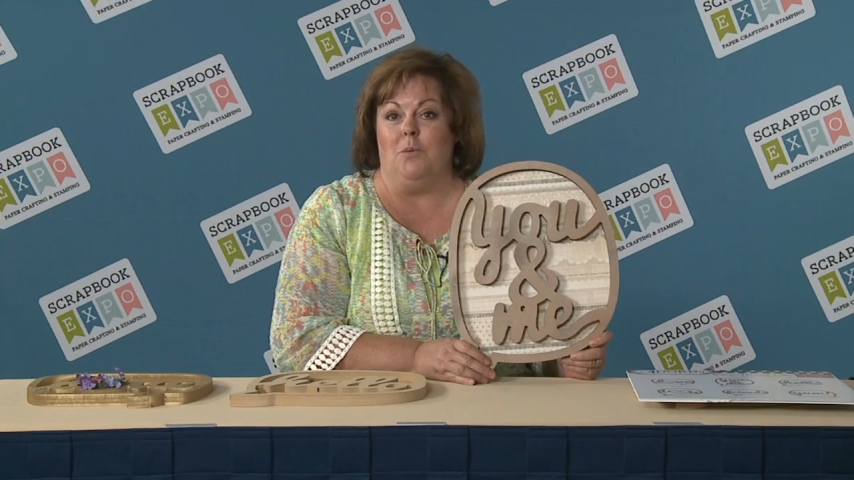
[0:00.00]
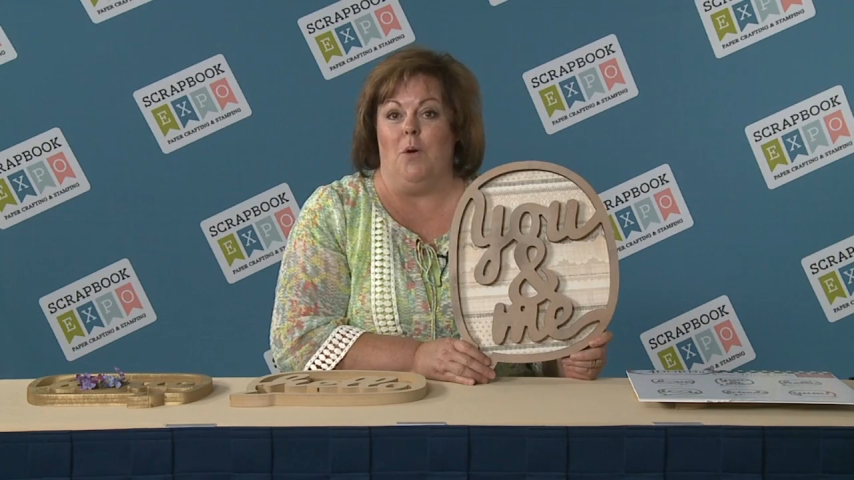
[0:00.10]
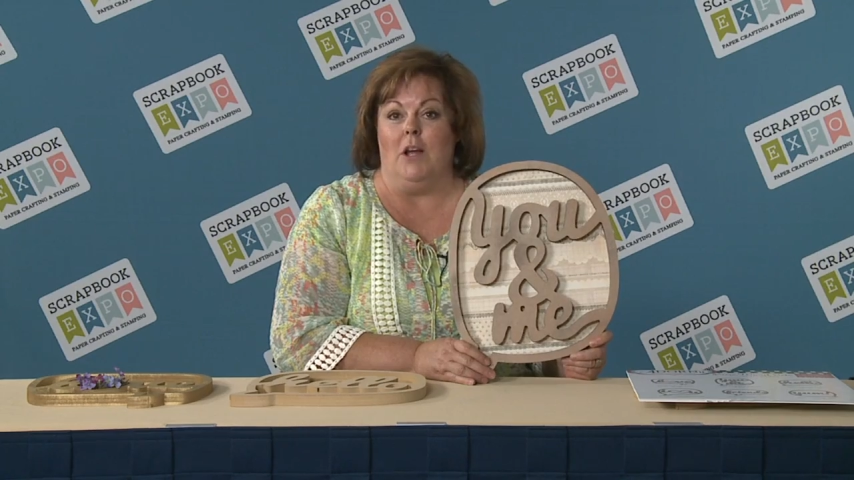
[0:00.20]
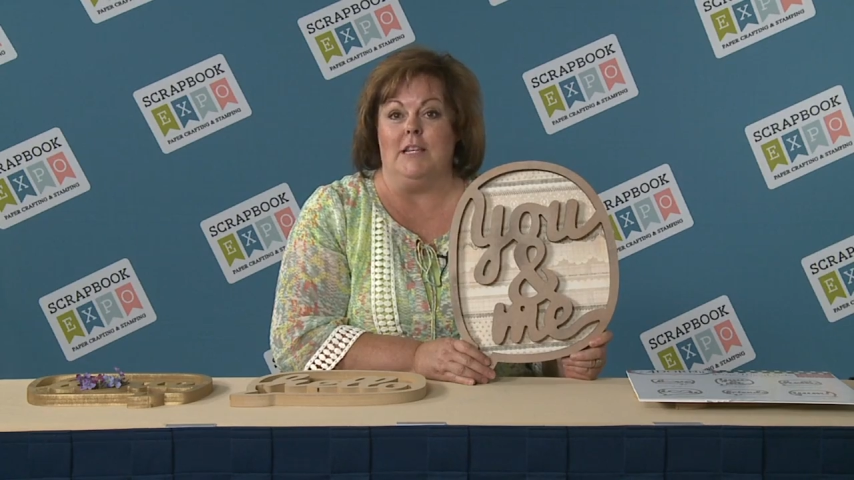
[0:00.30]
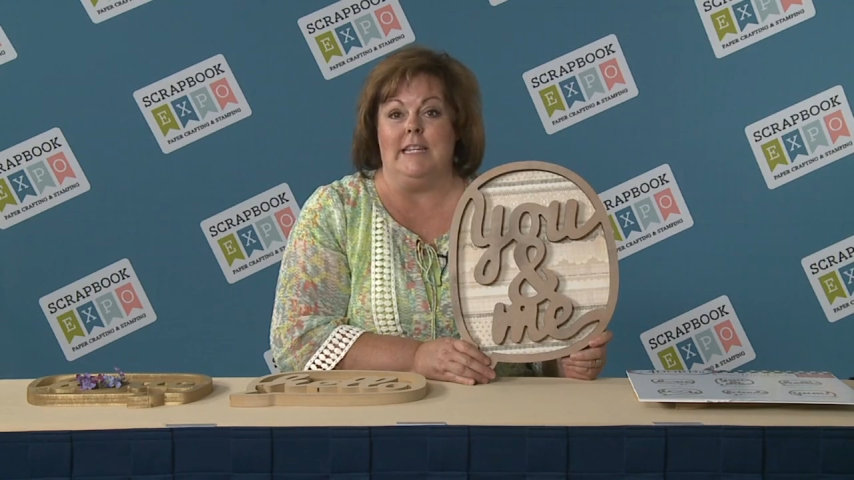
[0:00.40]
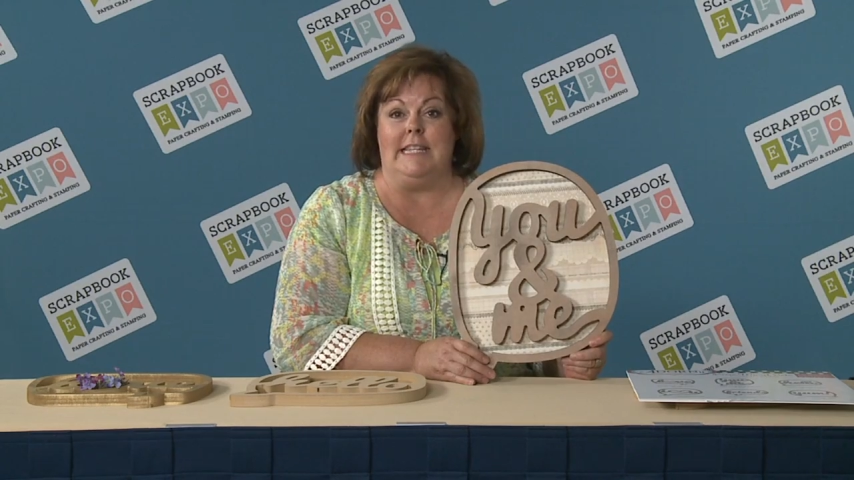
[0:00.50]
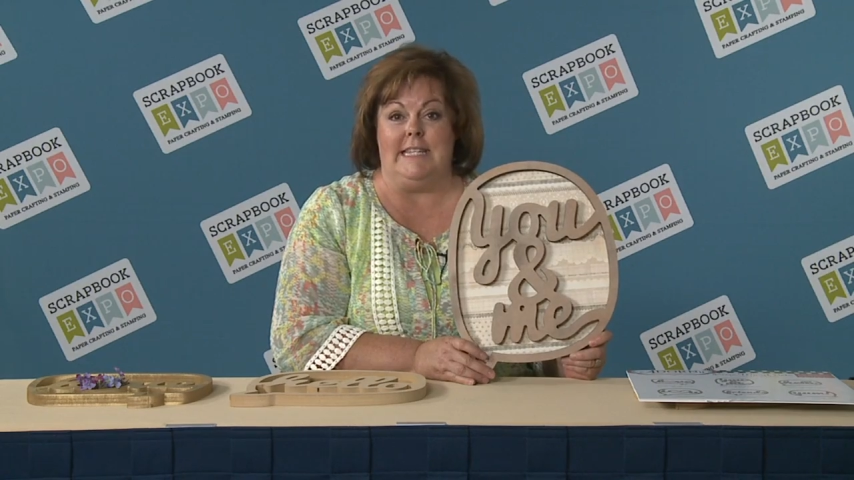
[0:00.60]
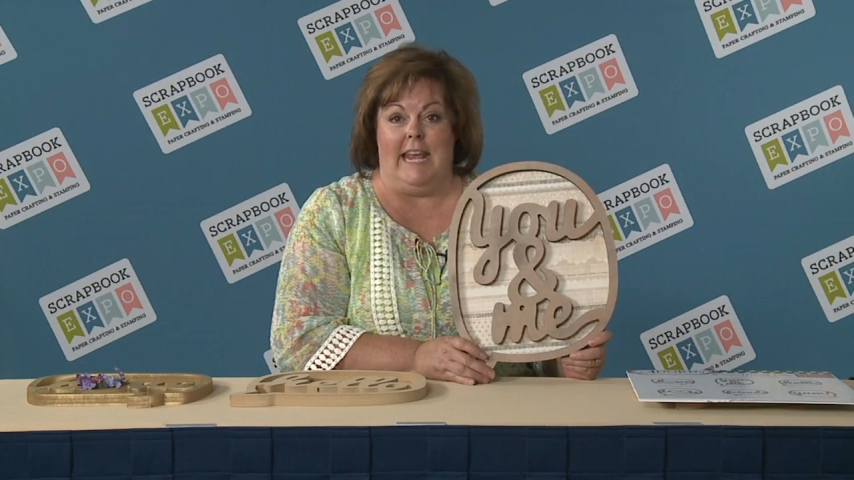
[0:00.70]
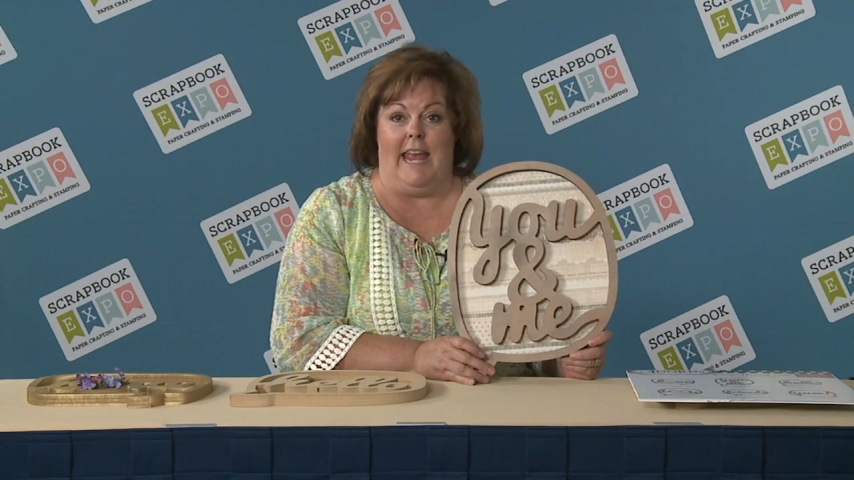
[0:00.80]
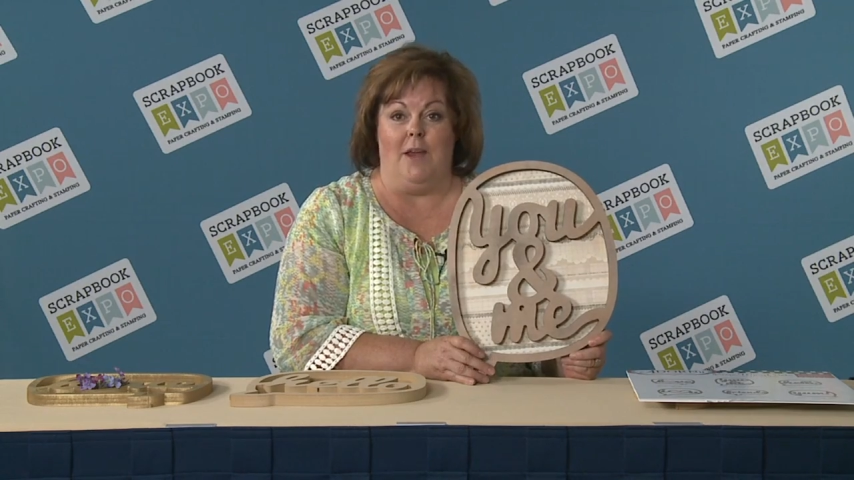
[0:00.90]
want to
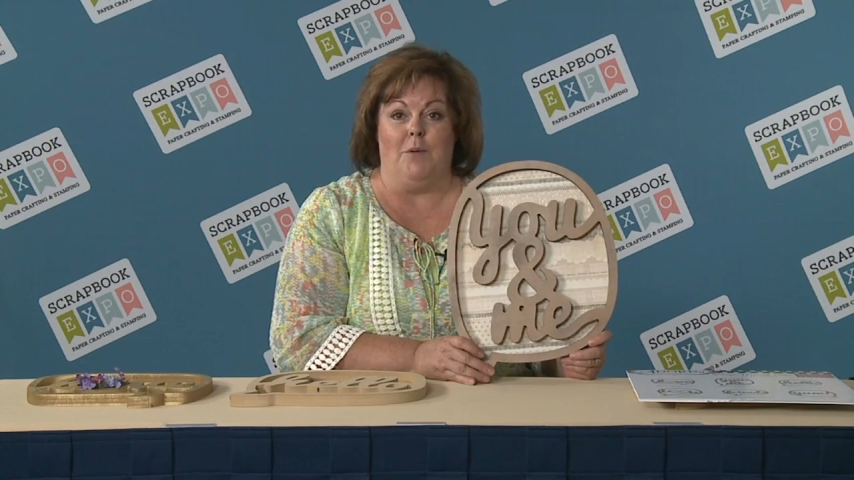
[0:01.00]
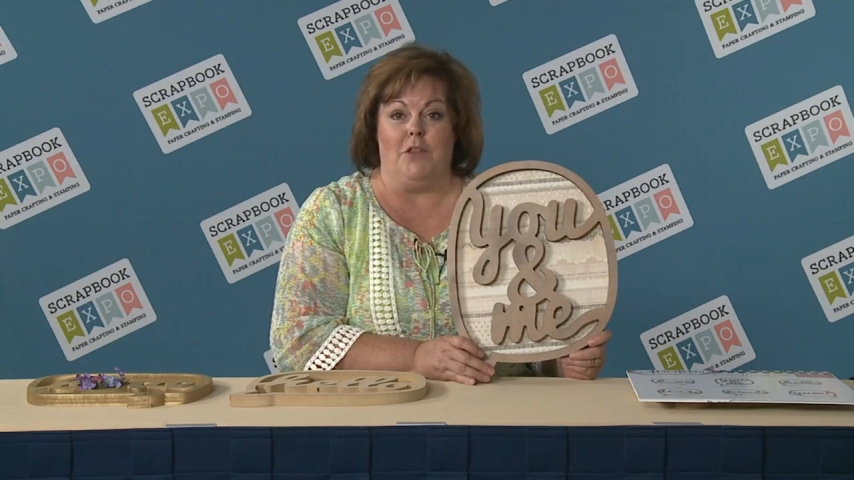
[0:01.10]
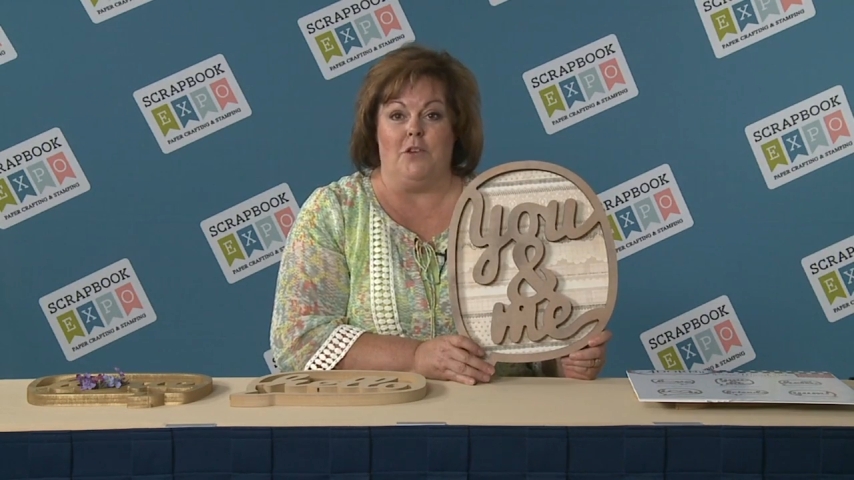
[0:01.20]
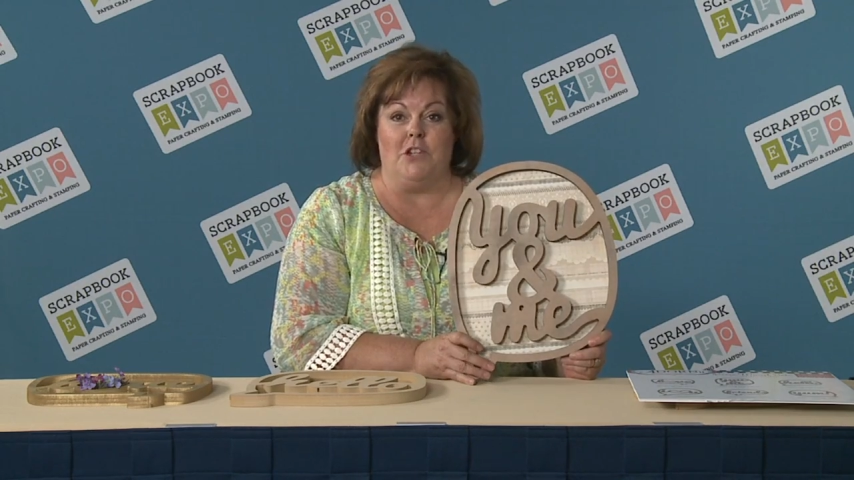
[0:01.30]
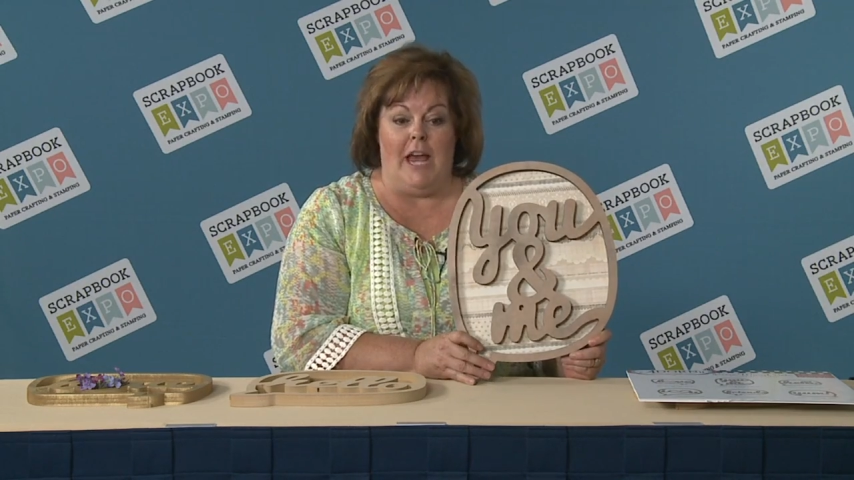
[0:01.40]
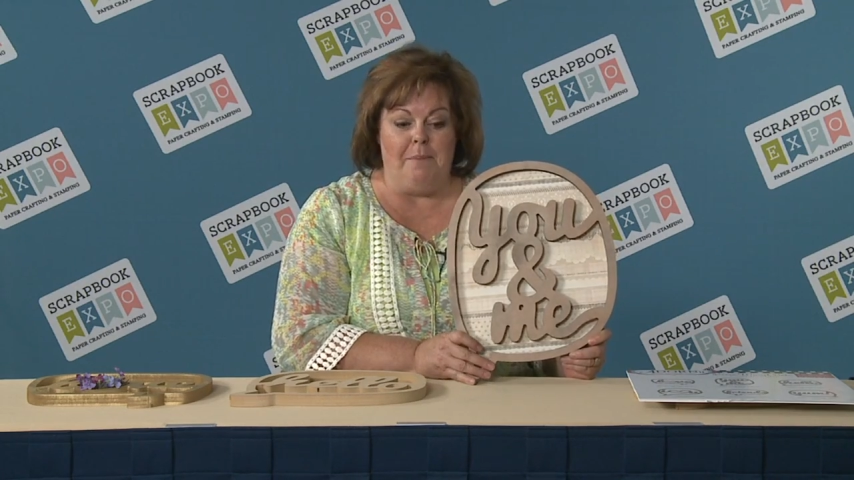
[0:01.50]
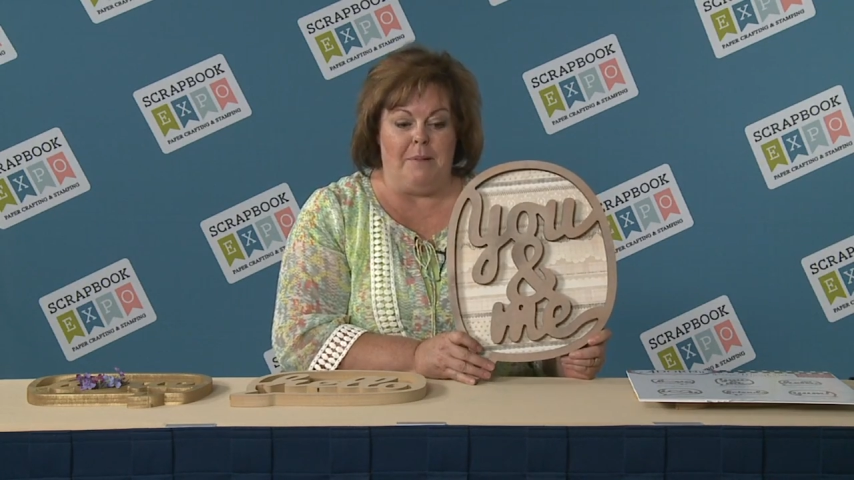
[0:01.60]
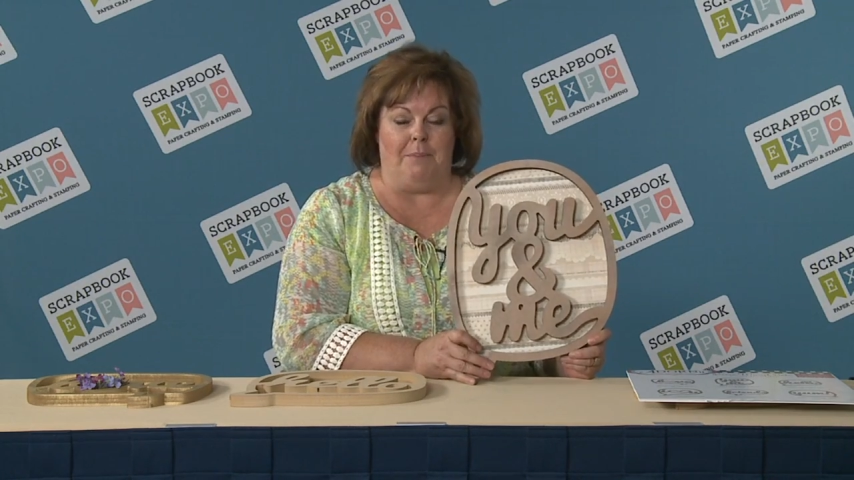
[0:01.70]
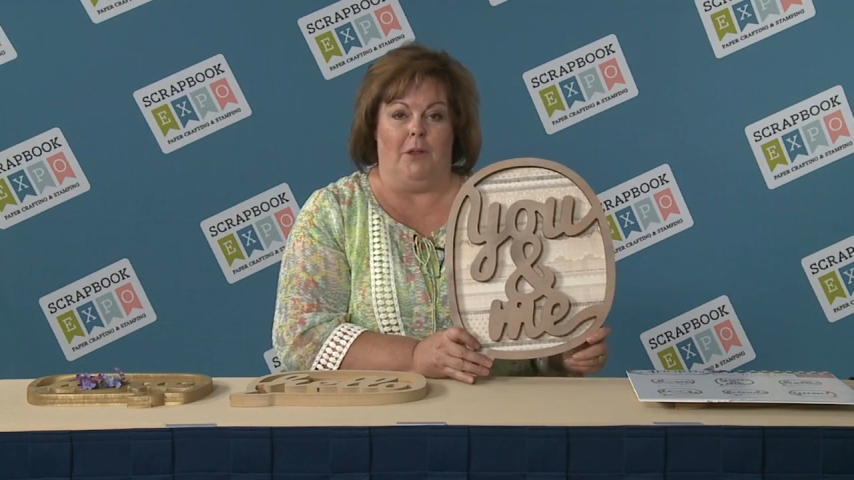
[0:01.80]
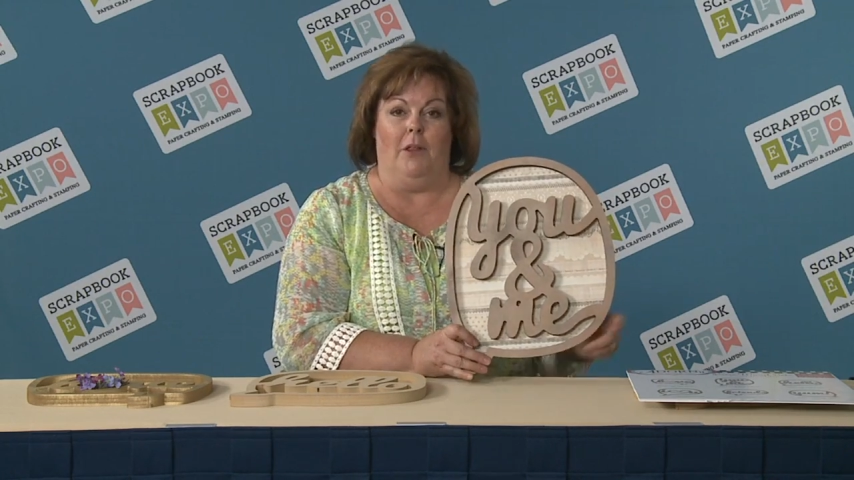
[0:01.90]
say with your chat
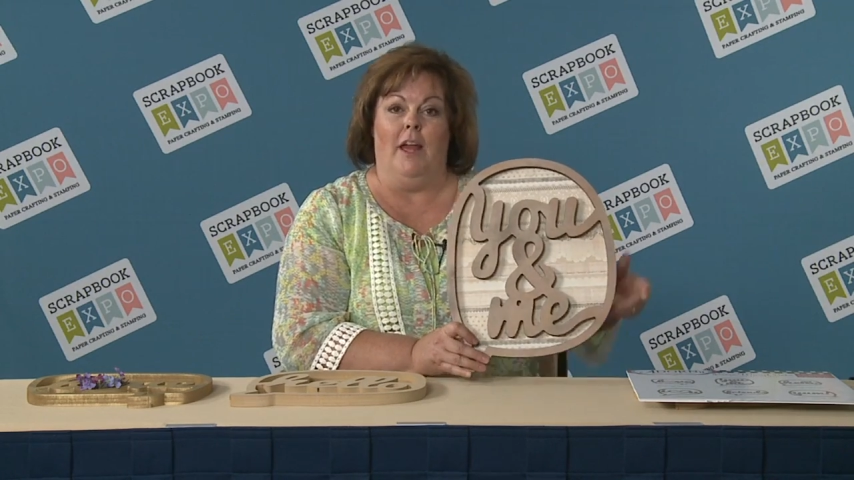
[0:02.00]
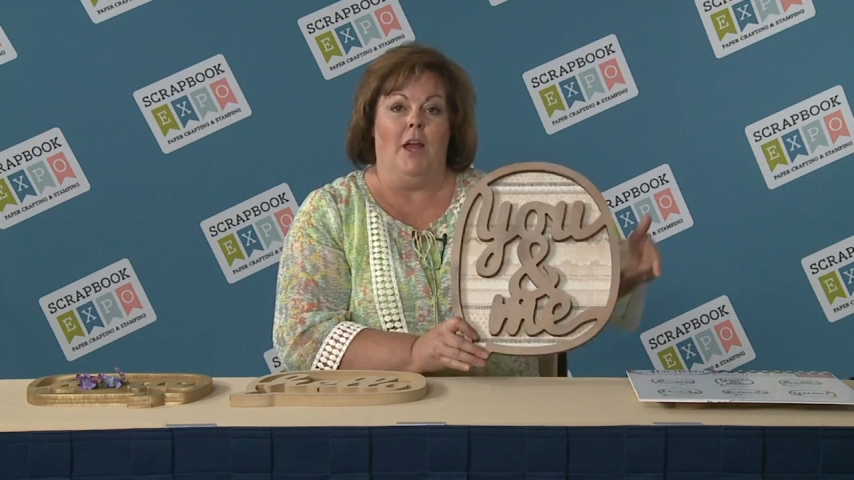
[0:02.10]
bubble.